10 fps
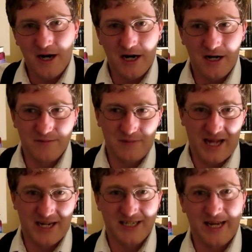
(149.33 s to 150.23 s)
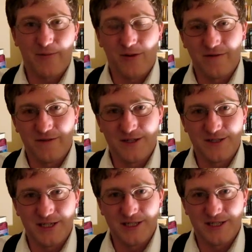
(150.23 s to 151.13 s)
An example of
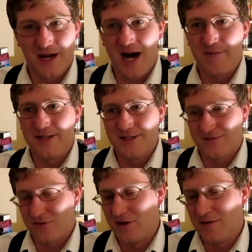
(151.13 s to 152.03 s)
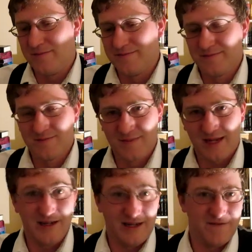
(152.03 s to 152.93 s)
this is the hobbits
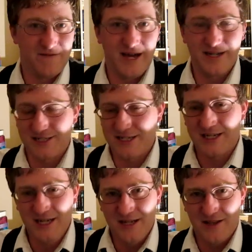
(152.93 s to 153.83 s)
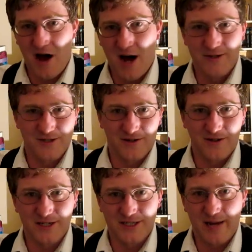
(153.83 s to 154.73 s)
in fantasy. The hobbits are a
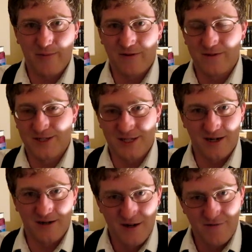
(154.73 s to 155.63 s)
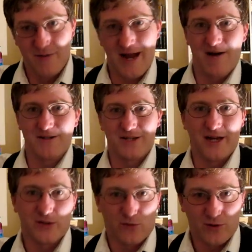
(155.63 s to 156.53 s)
good example of this. They're from
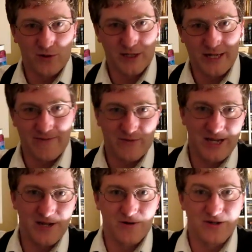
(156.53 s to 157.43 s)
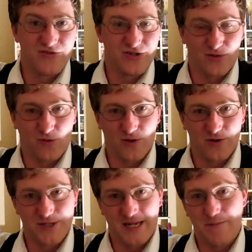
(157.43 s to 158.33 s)
outside the world, and they have to be introduced to the
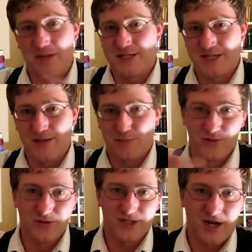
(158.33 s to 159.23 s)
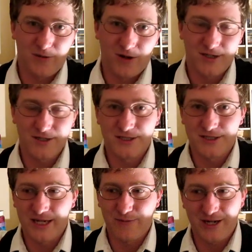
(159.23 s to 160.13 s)
world step by step. Luke Skywalker's the
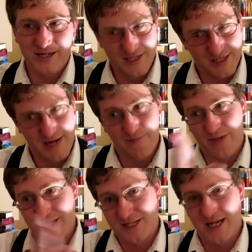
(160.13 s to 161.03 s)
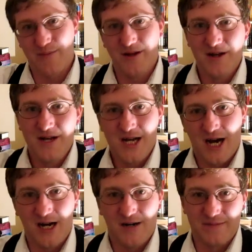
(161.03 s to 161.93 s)
same way, step by step.
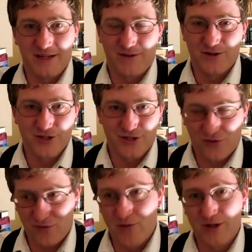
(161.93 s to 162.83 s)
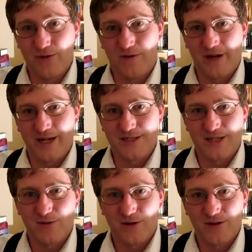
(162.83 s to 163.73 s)
If you're just thrown into a
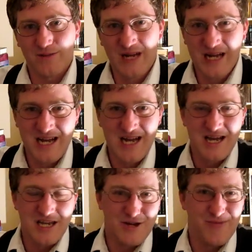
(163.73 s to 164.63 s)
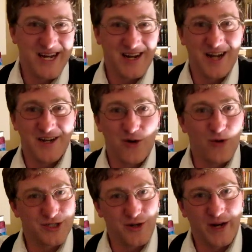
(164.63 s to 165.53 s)
fantasy world, you may not know
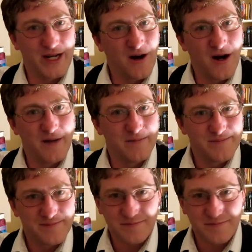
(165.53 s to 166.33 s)
what's going on.